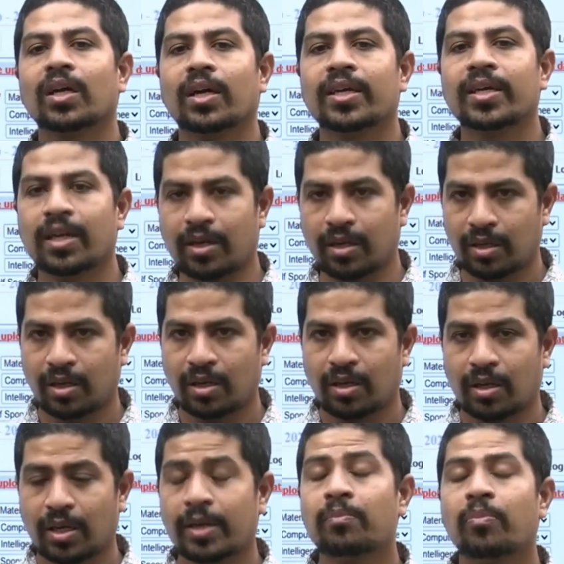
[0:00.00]
Here,
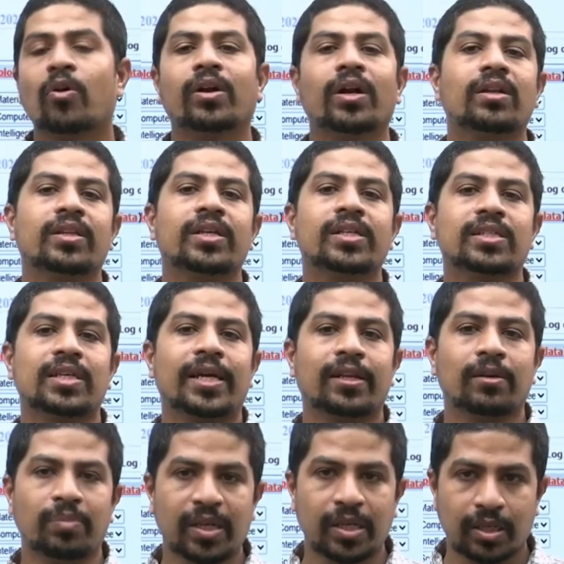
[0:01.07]
important things I
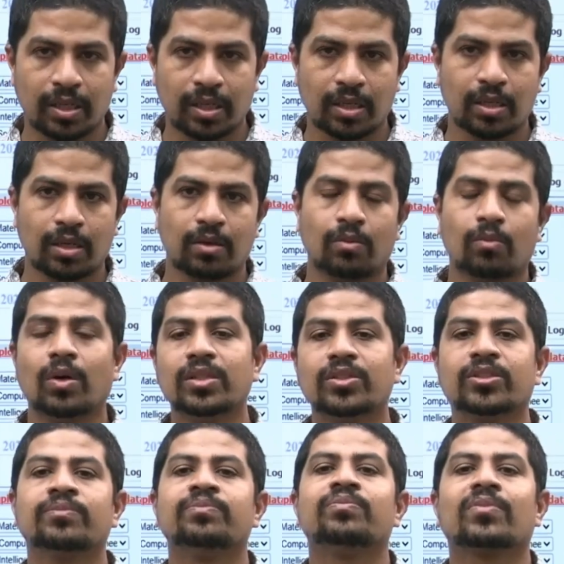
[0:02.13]
repeat uh,
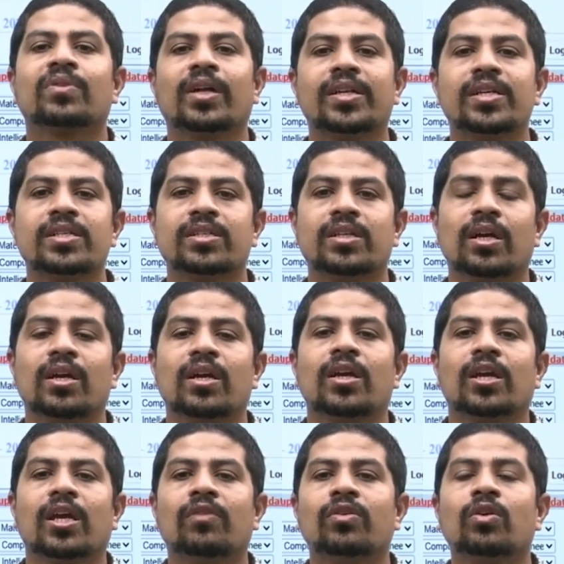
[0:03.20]
once that is uh,
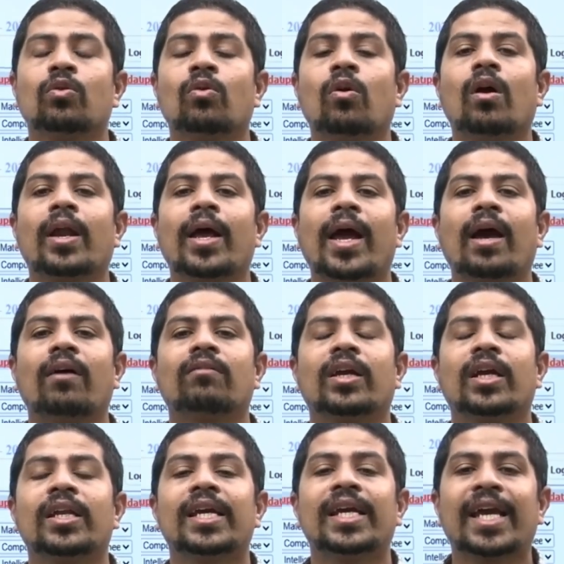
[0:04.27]
if you do not have
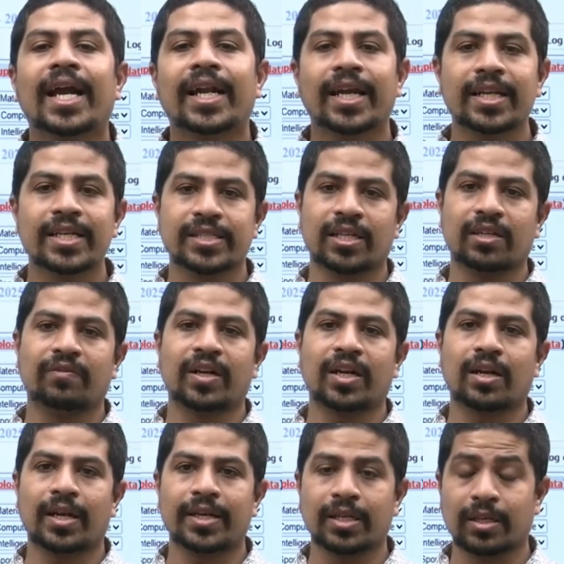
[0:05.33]
any category
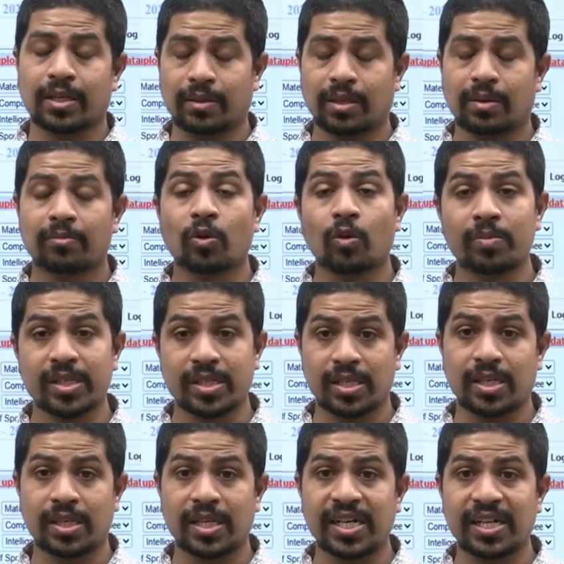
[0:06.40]
certificate like uh,
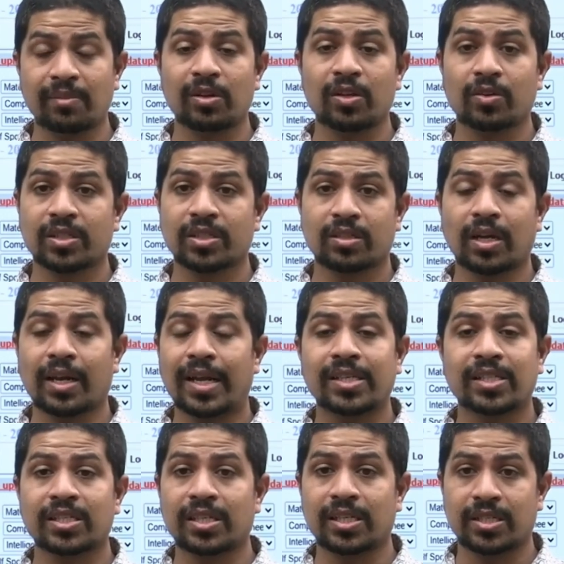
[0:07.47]
OBC, EWS or
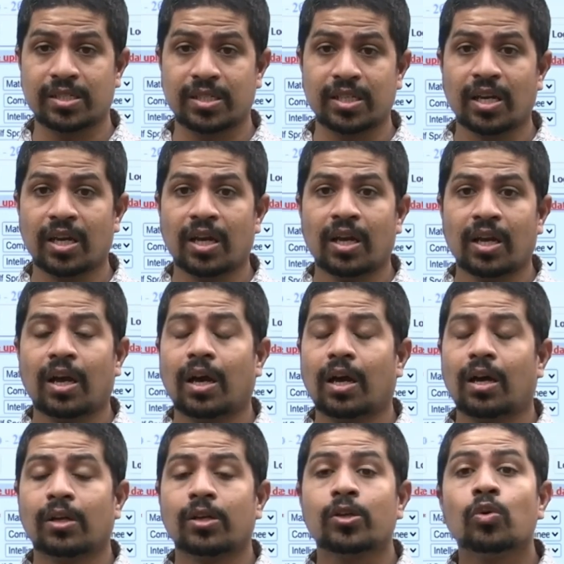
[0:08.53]
SC, ST,
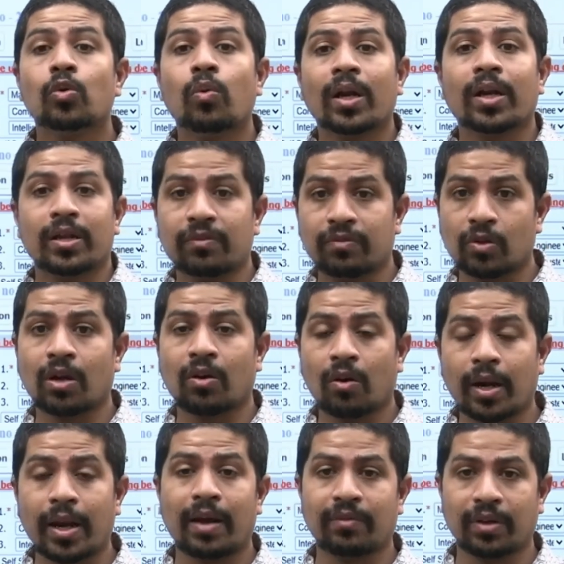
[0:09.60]
uh, new one if you are
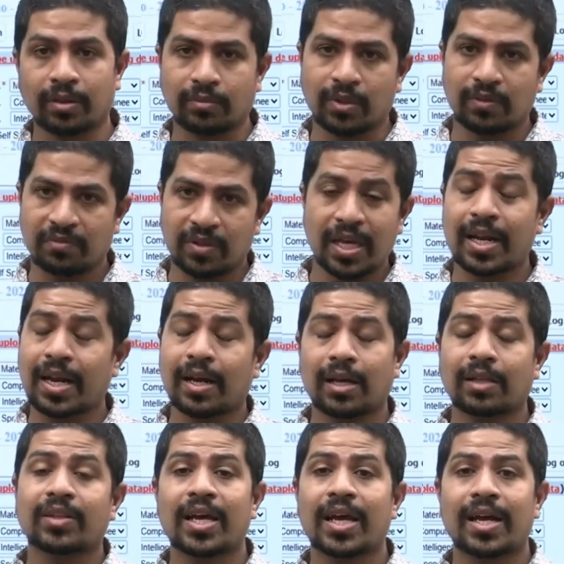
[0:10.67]
not having, if they
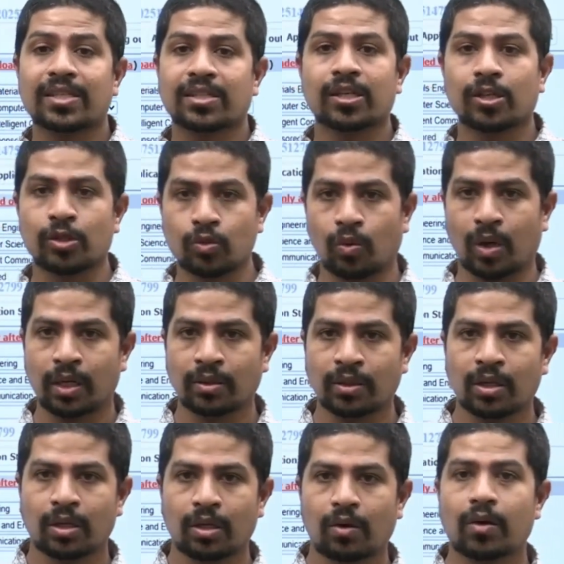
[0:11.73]
are, they are asking new one,
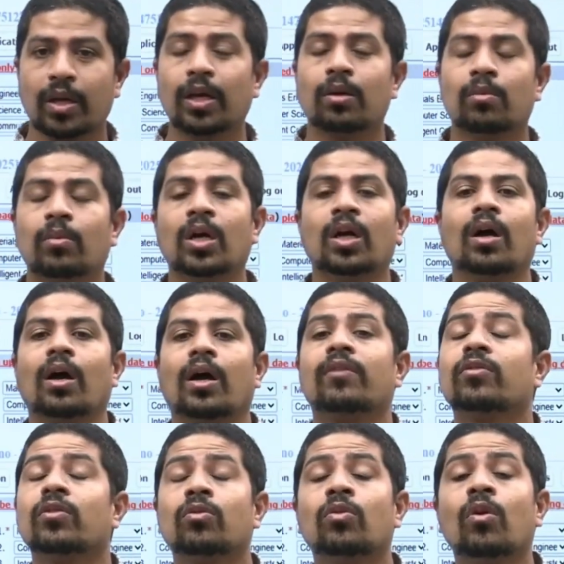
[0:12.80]
okay,
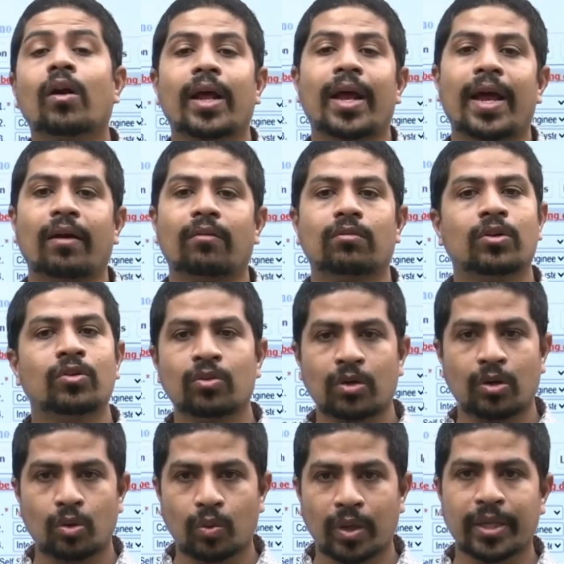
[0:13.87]
if you do not have, you do
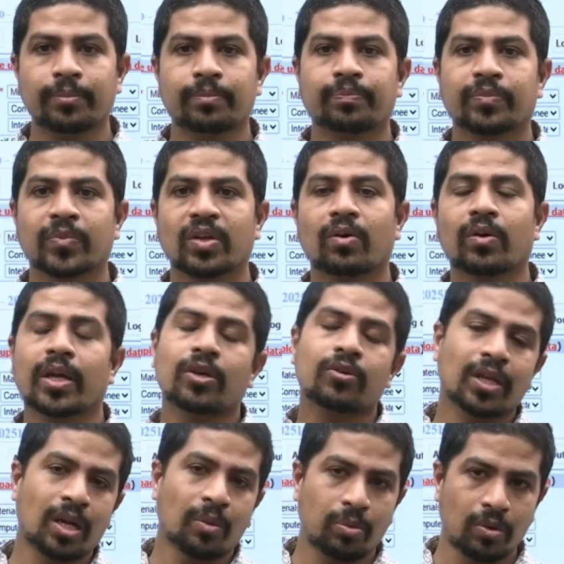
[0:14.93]
not worry, okay, you
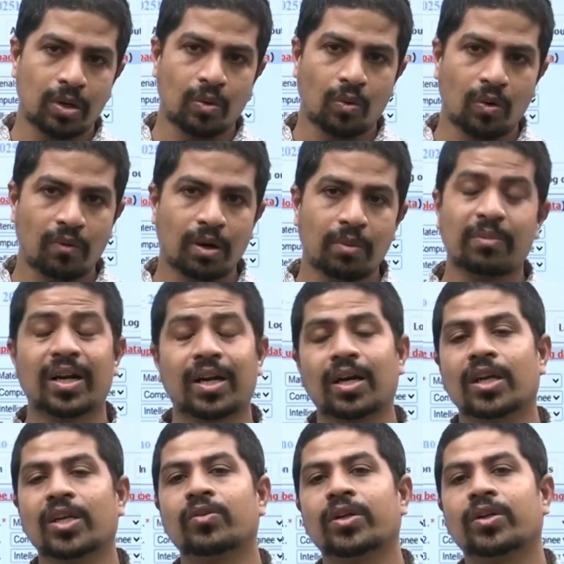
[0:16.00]
can upload the old one but
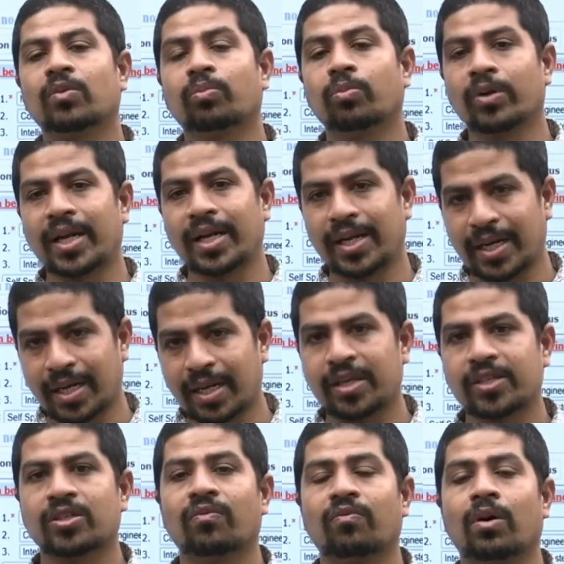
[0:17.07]
uh, you need to put a
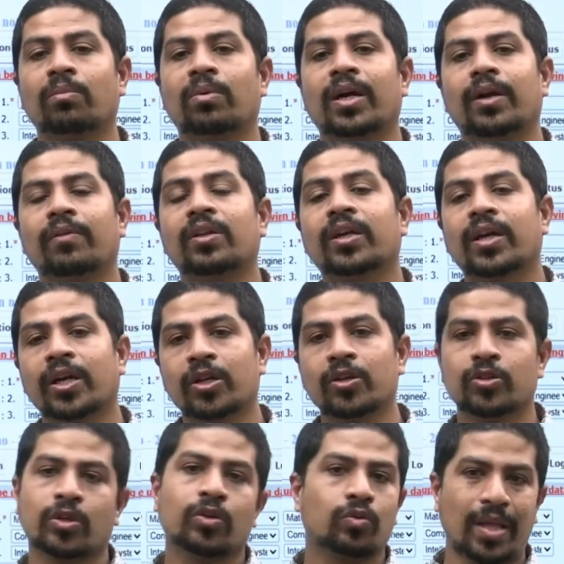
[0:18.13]
declaration form in
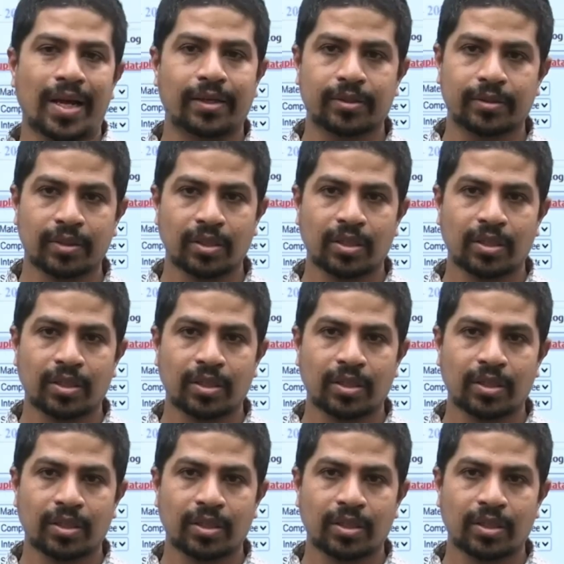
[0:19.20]
continuation to that.